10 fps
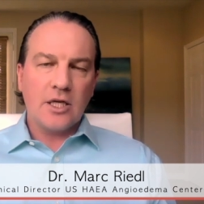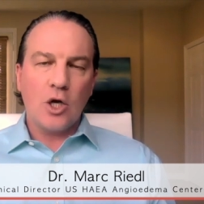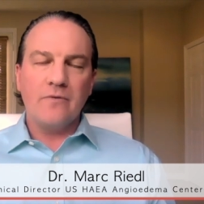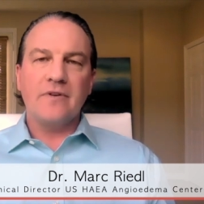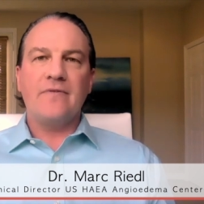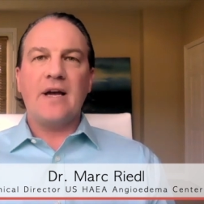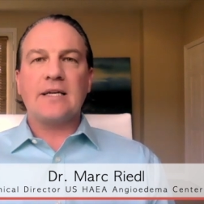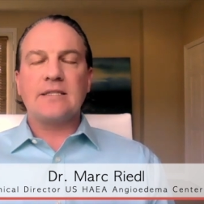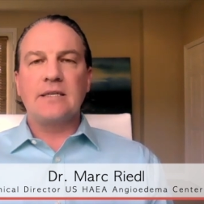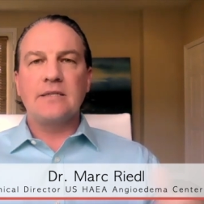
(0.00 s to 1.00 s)
the COVID
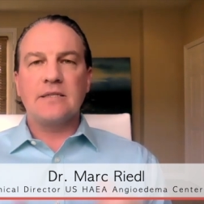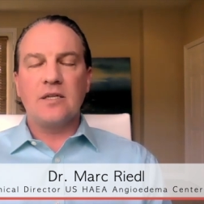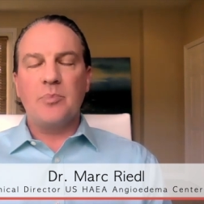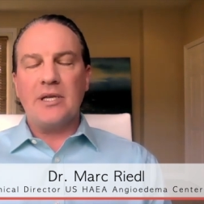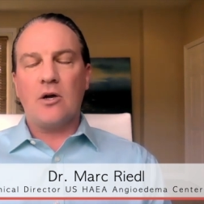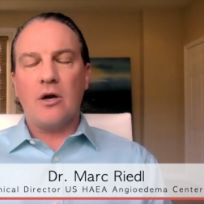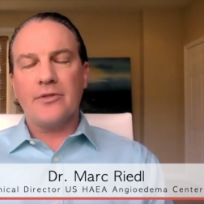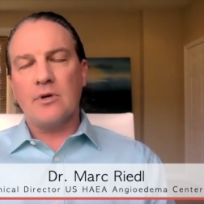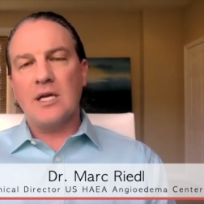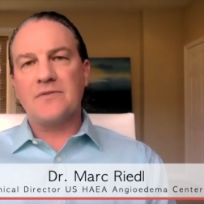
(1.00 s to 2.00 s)
vaccines that have been
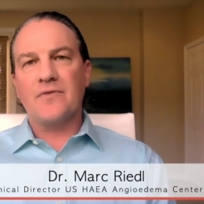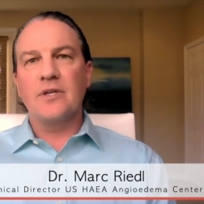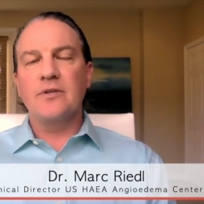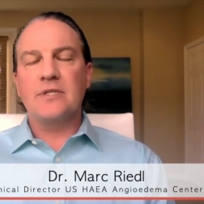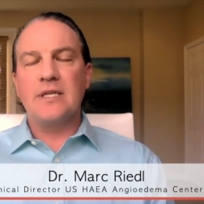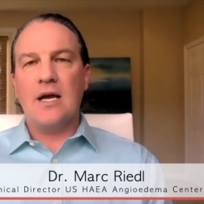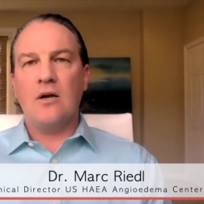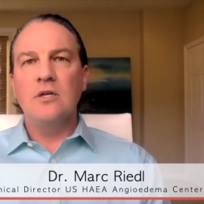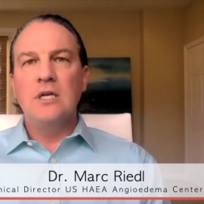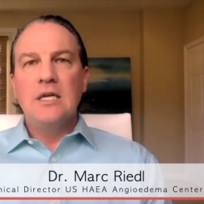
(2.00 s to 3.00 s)
authorized for use
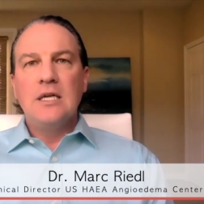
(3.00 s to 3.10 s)
now,